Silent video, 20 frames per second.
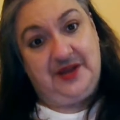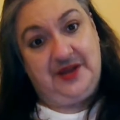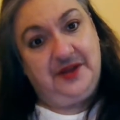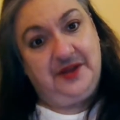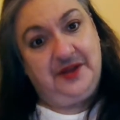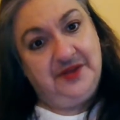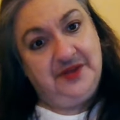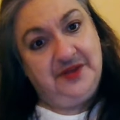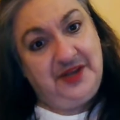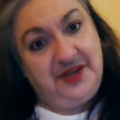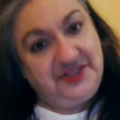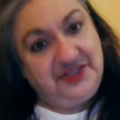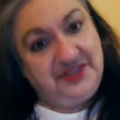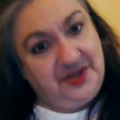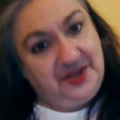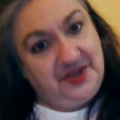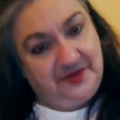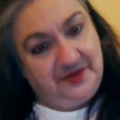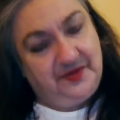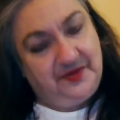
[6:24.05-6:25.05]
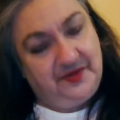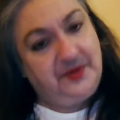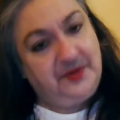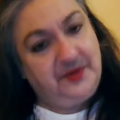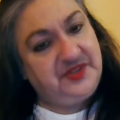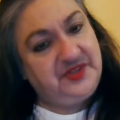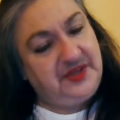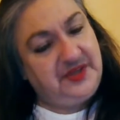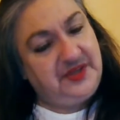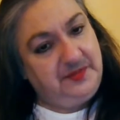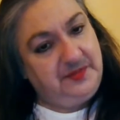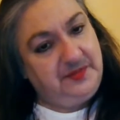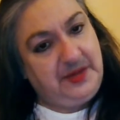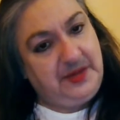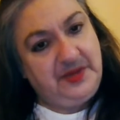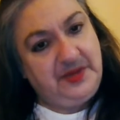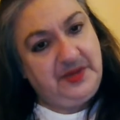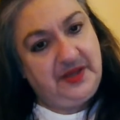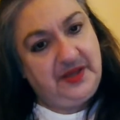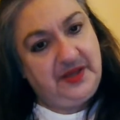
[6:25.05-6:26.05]
Not a ton of oats, like
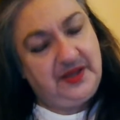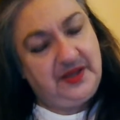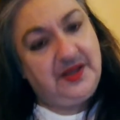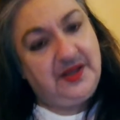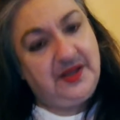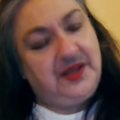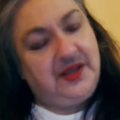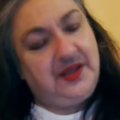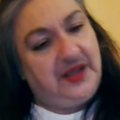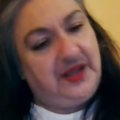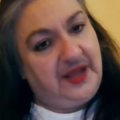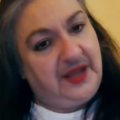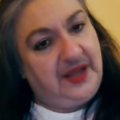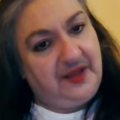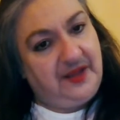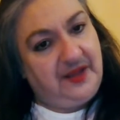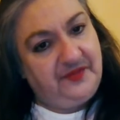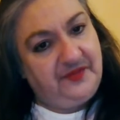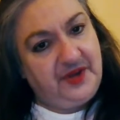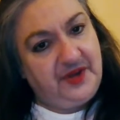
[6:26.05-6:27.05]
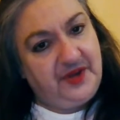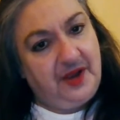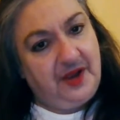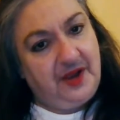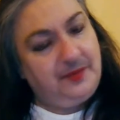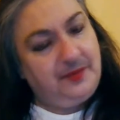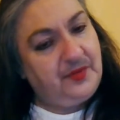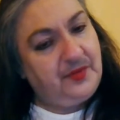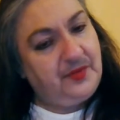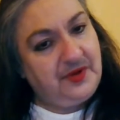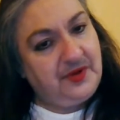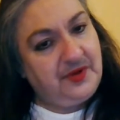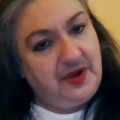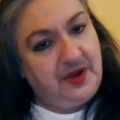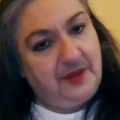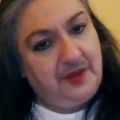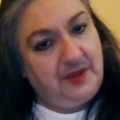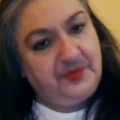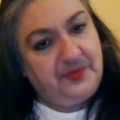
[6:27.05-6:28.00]
maybe like a half a cup or a cup.